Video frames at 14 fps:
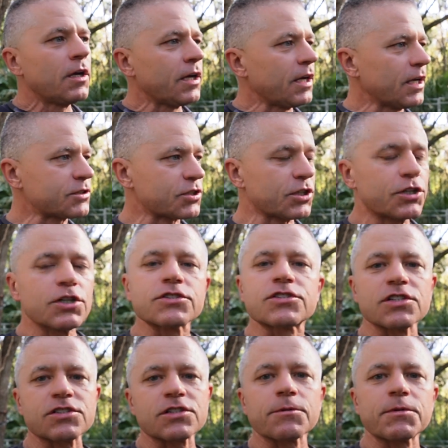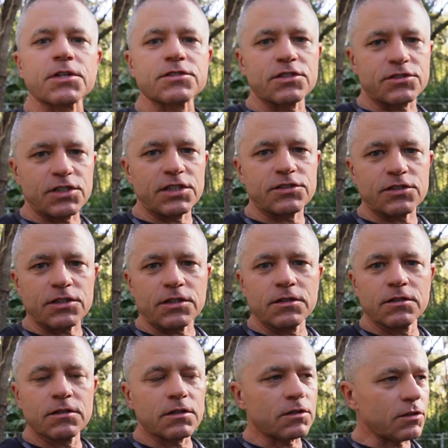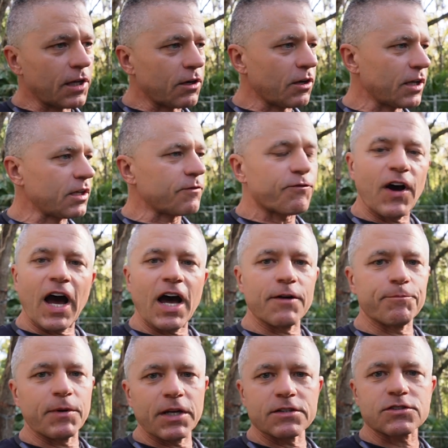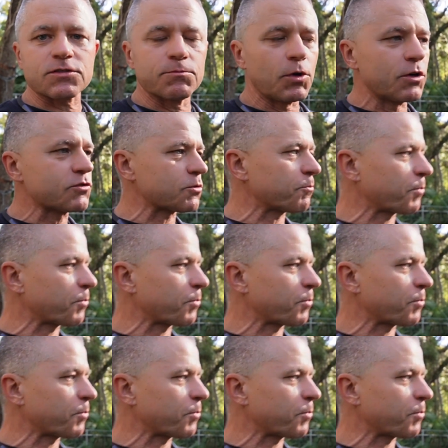It's a good system because it's easy. Literally 5 minutes, move some